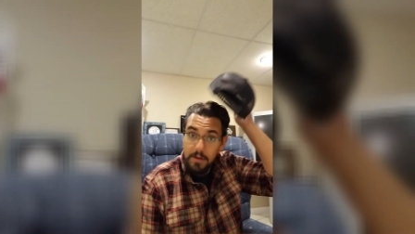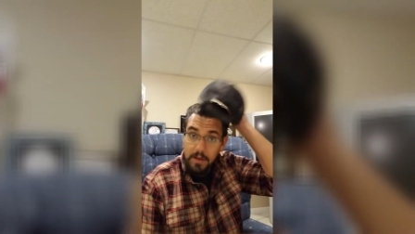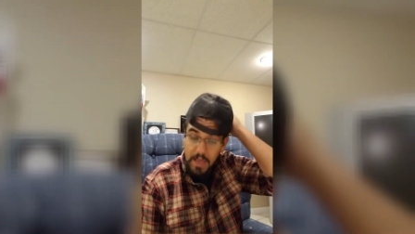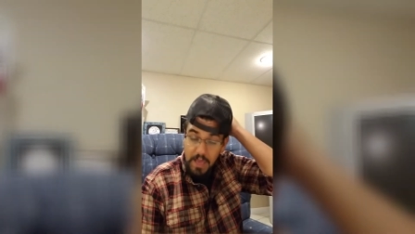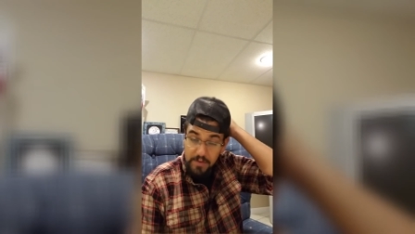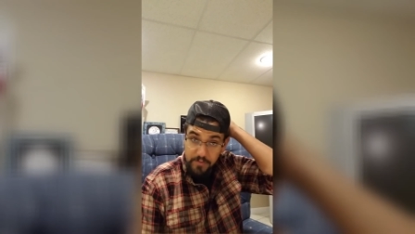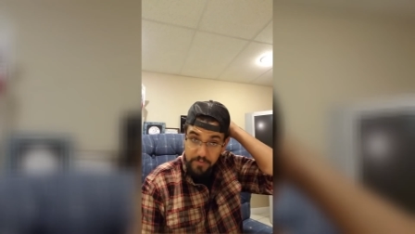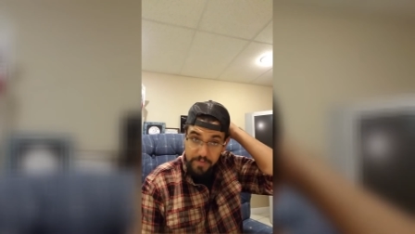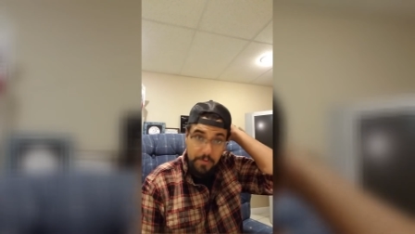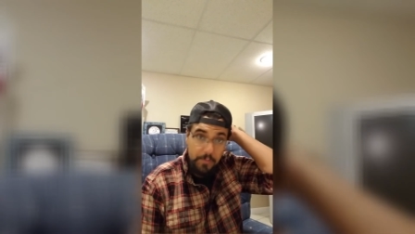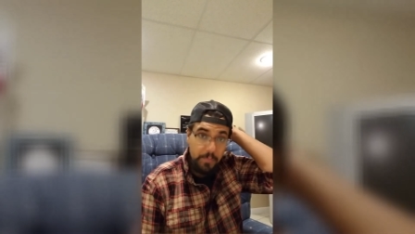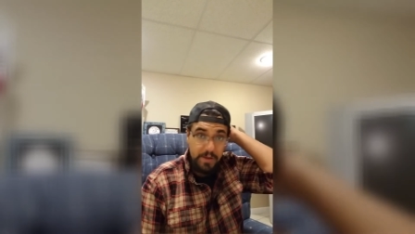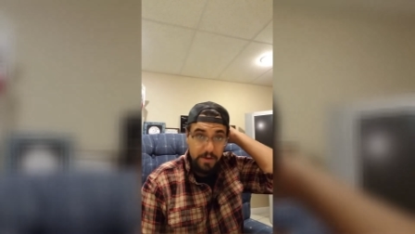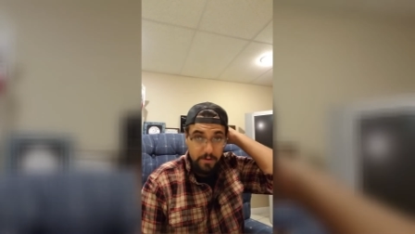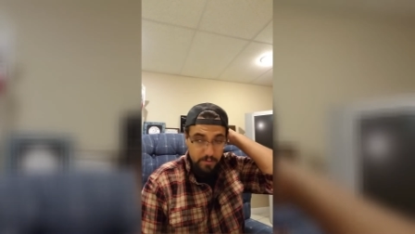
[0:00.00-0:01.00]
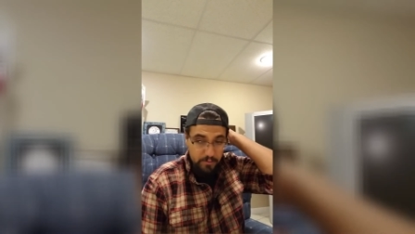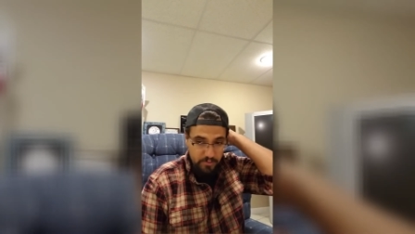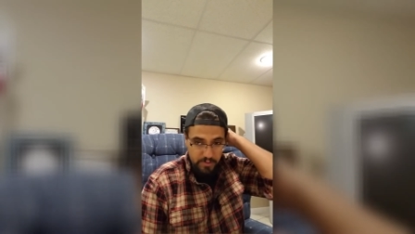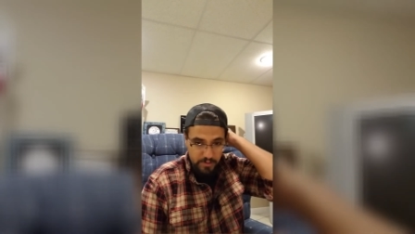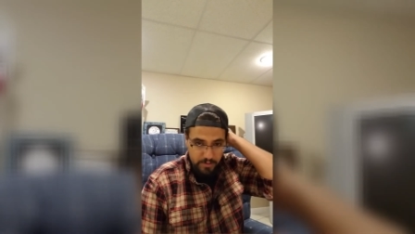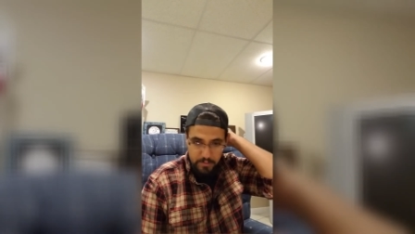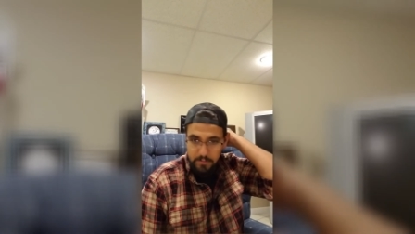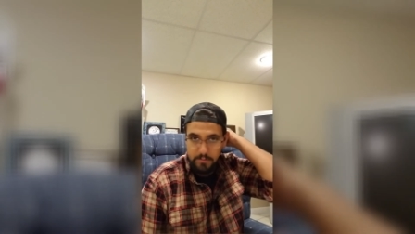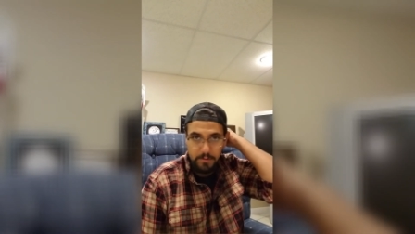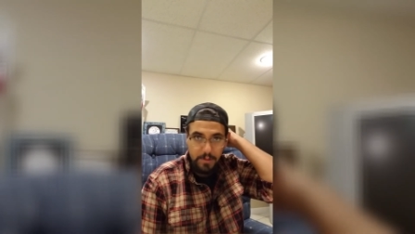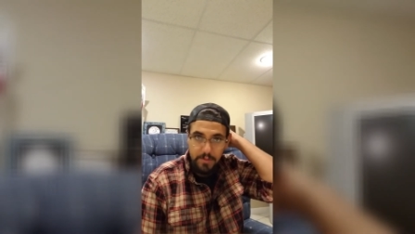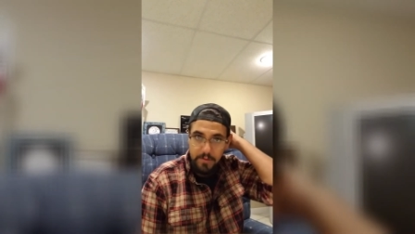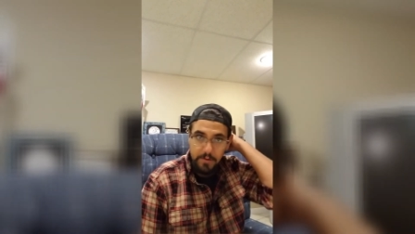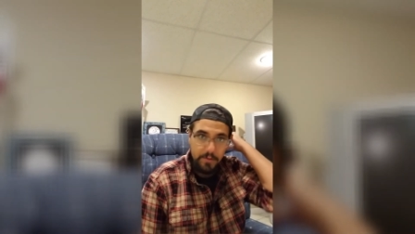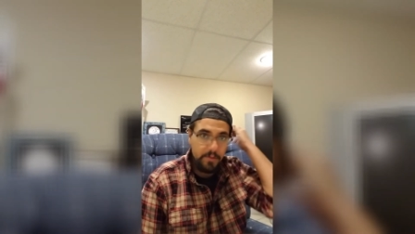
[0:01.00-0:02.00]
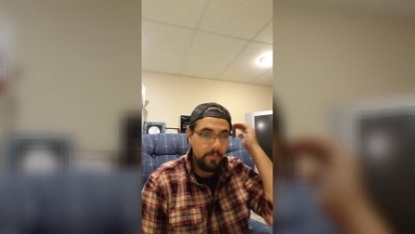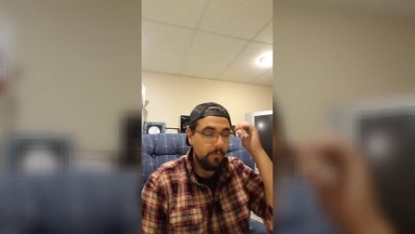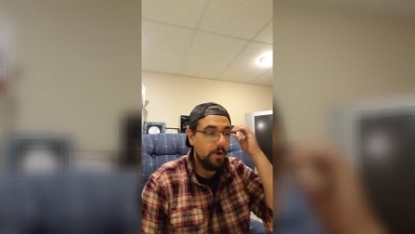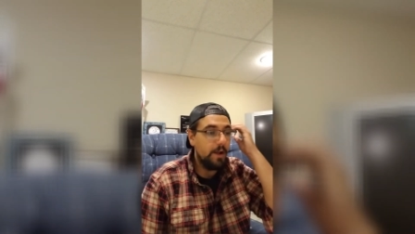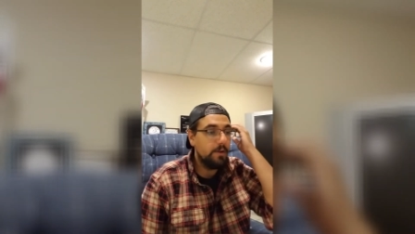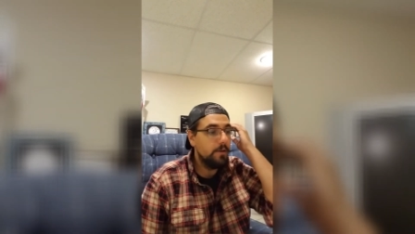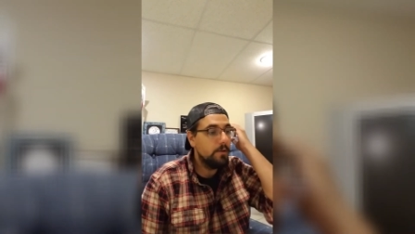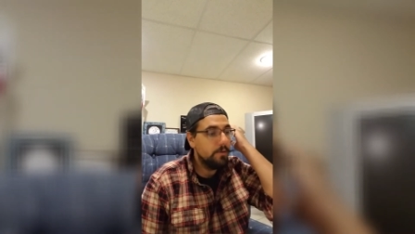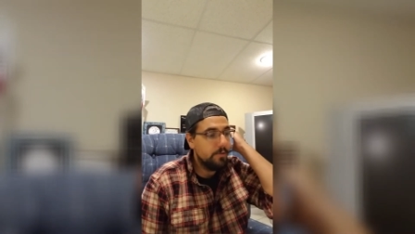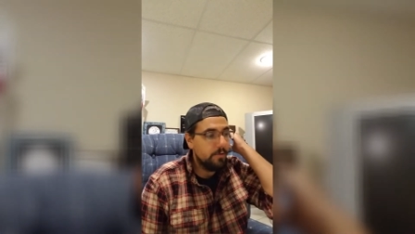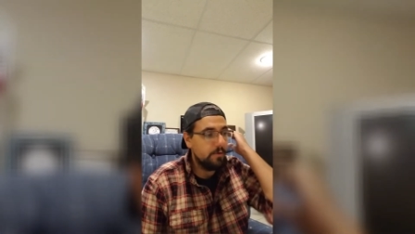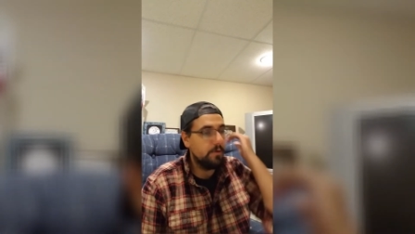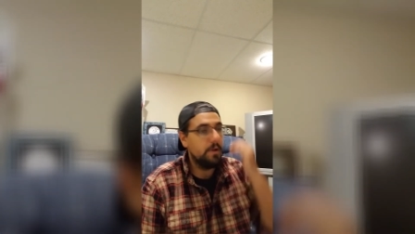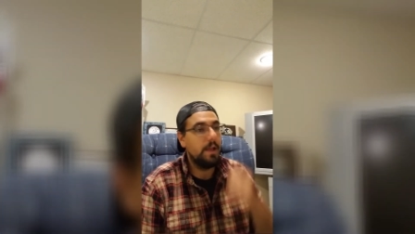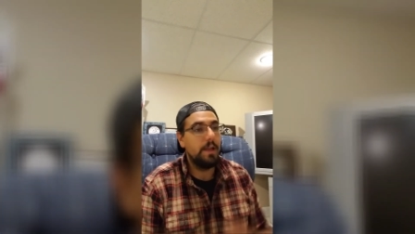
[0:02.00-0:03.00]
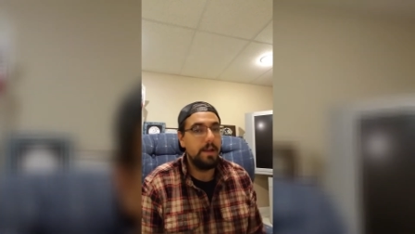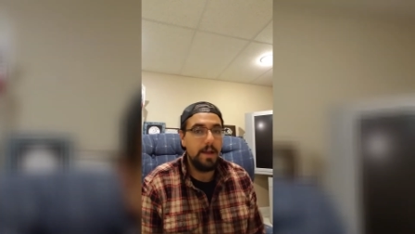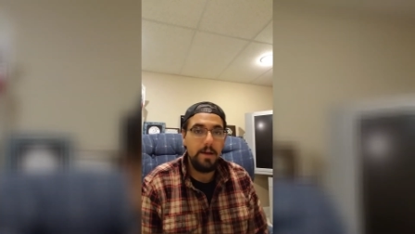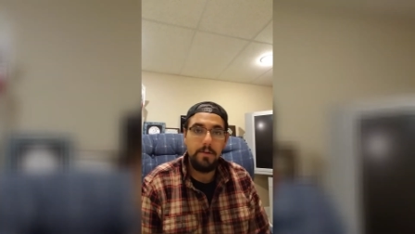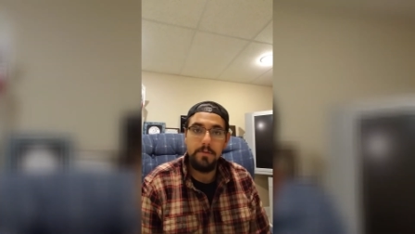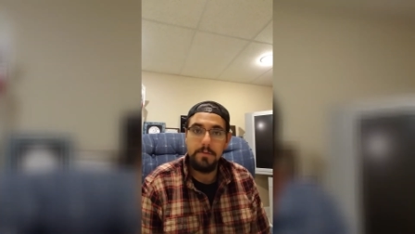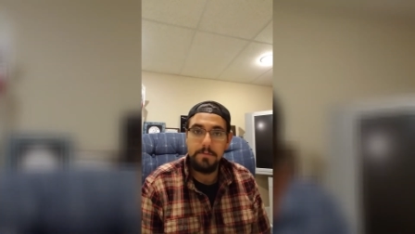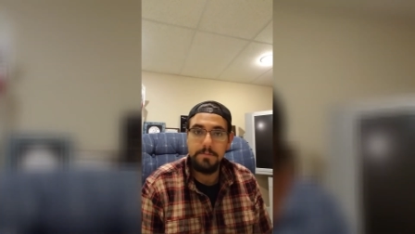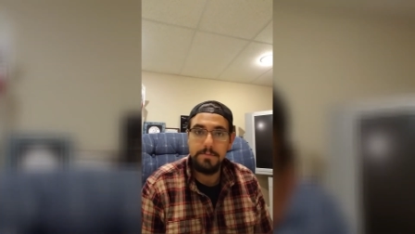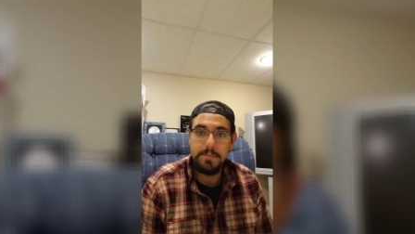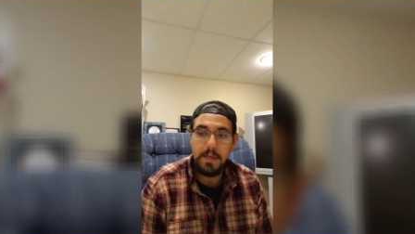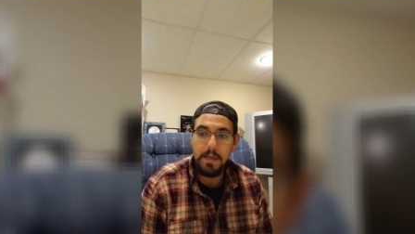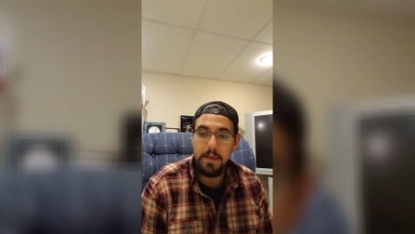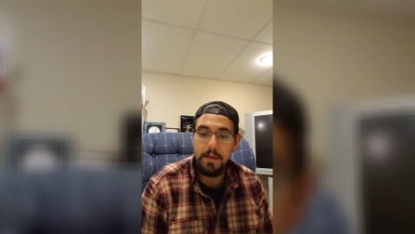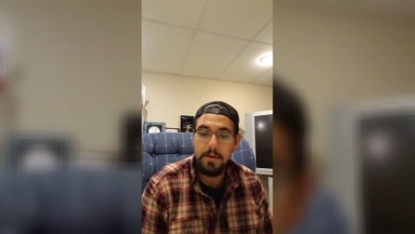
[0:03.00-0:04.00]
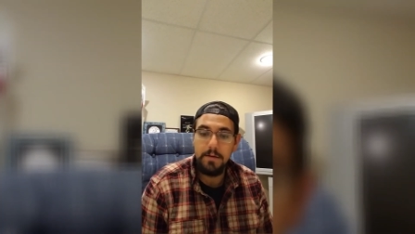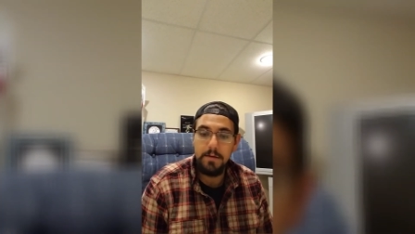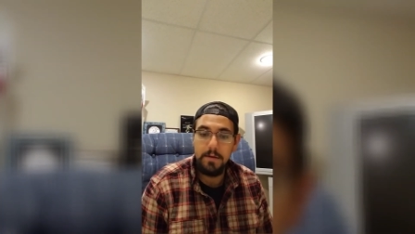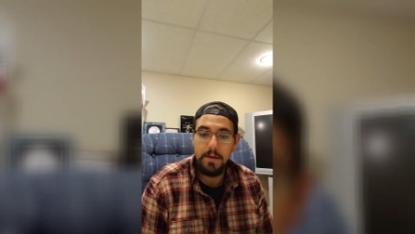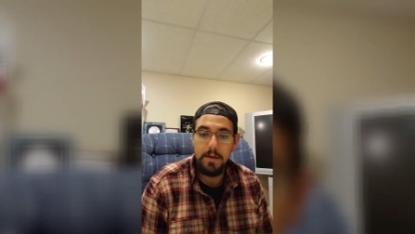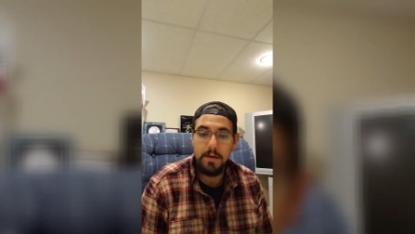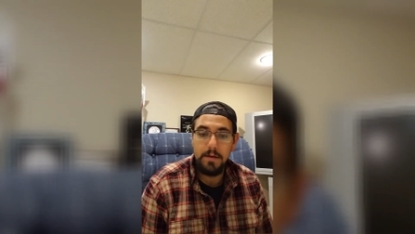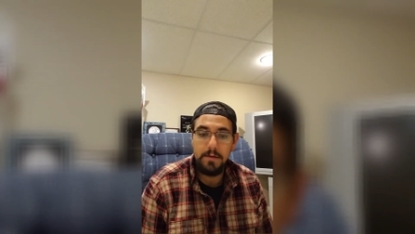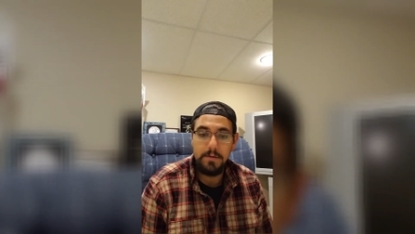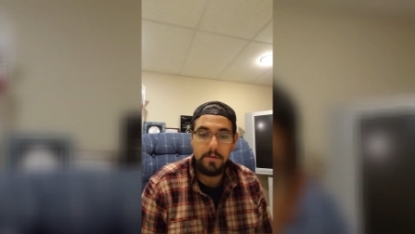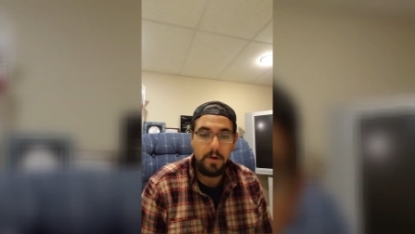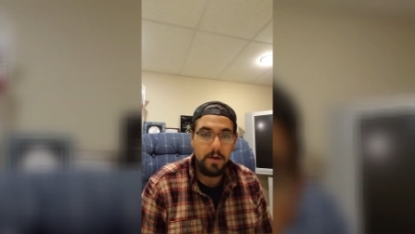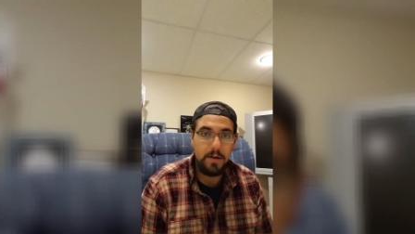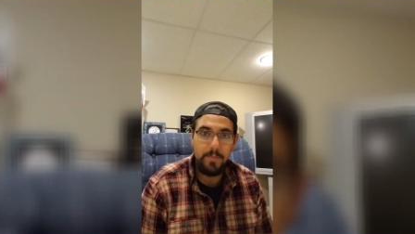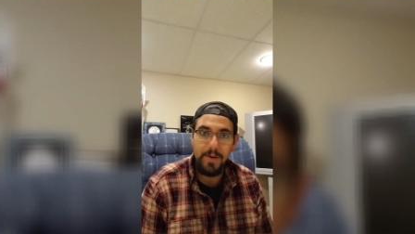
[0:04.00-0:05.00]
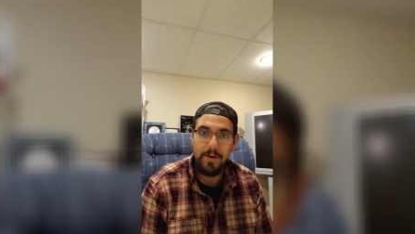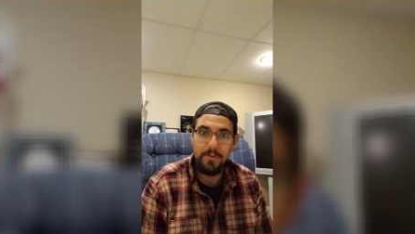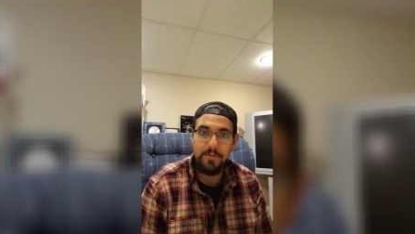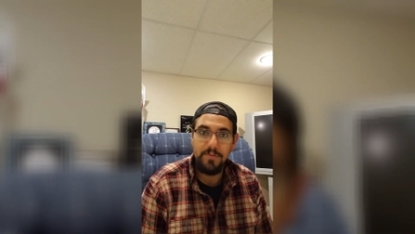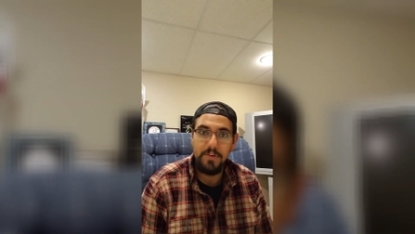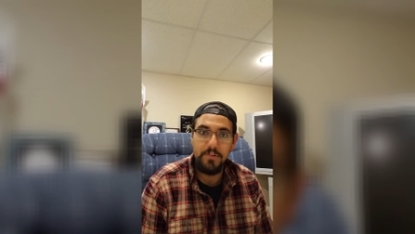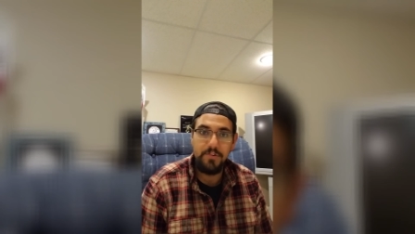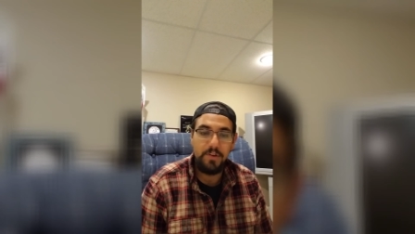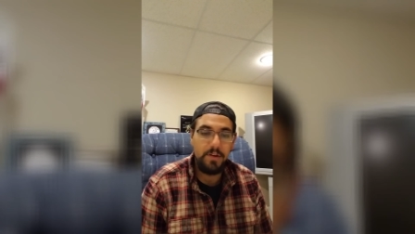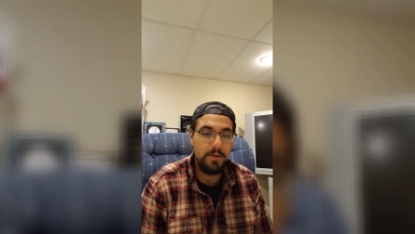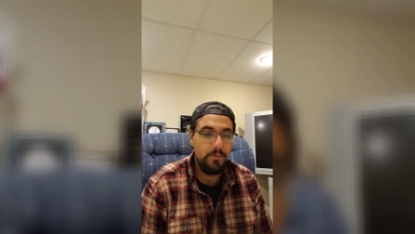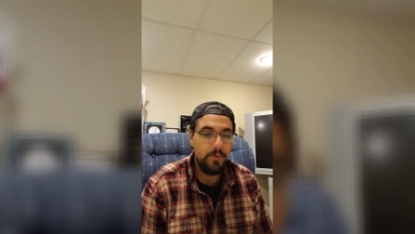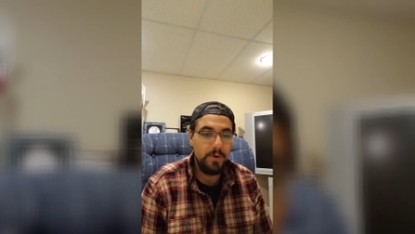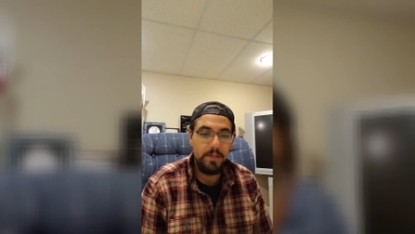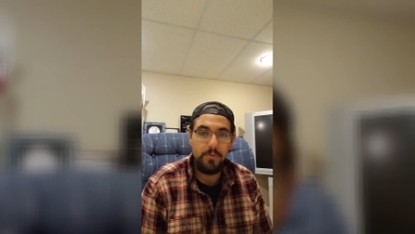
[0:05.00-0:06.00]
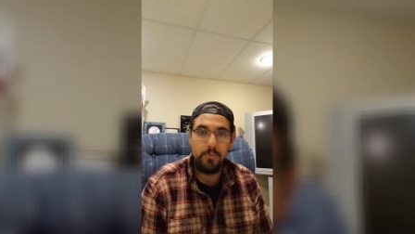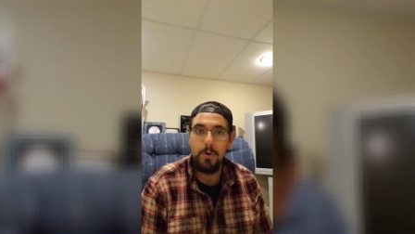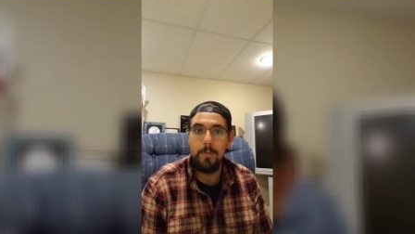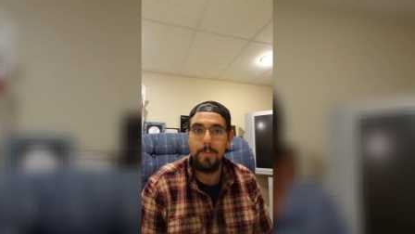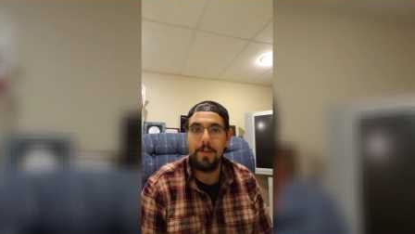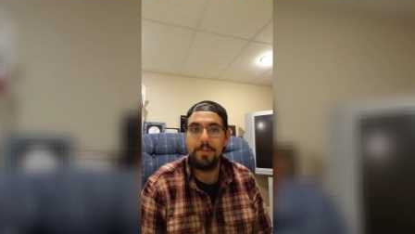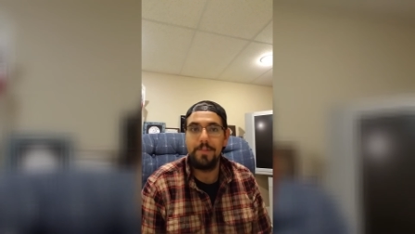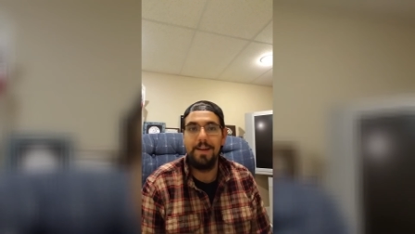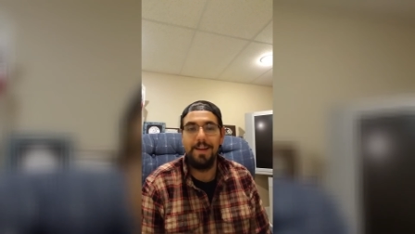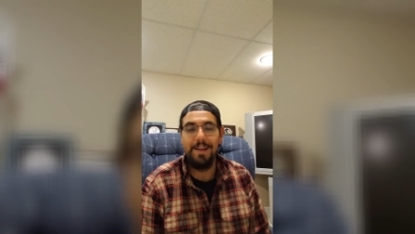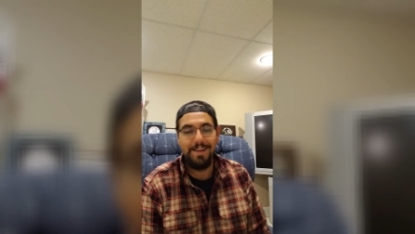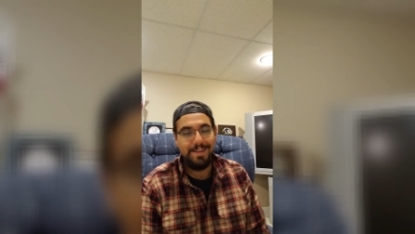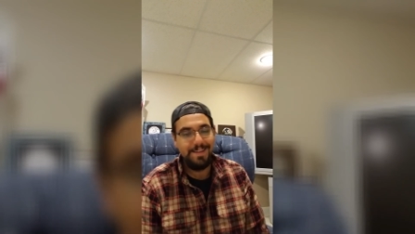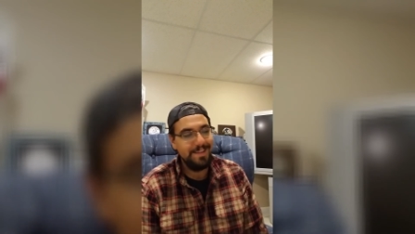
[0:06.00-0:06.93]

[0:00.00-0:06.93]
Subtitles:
have a few beers and listen to some records or hang out and talk about fishing when it's warm outside.